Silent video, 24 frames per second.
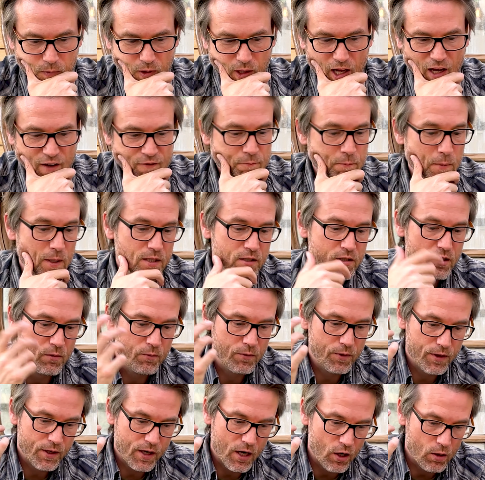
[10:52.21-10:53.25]
I've made some
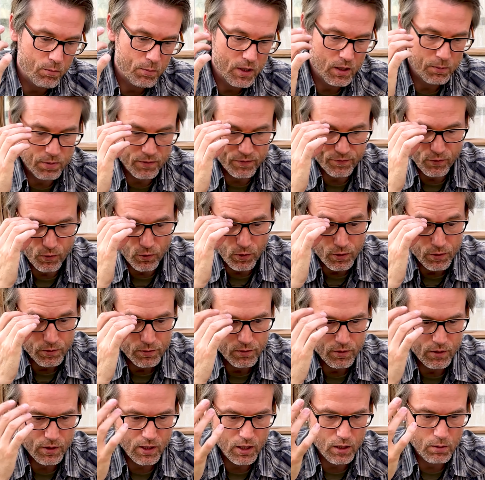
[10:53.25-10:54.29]
with caramel
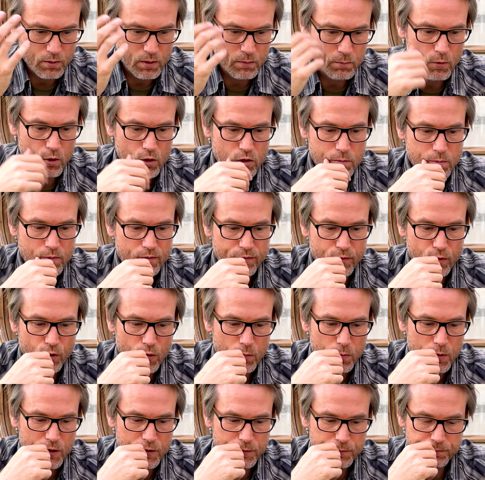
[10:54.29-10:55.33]
malts before,
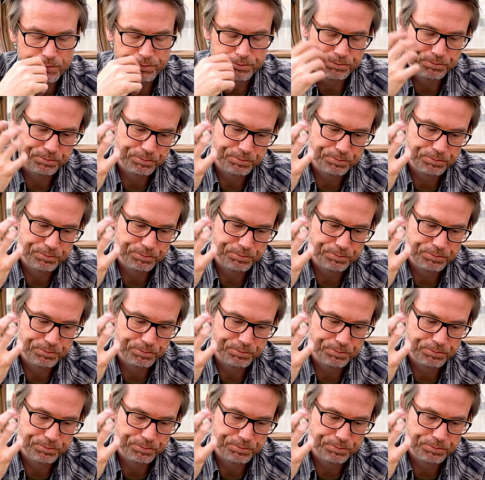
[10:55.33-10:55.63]
but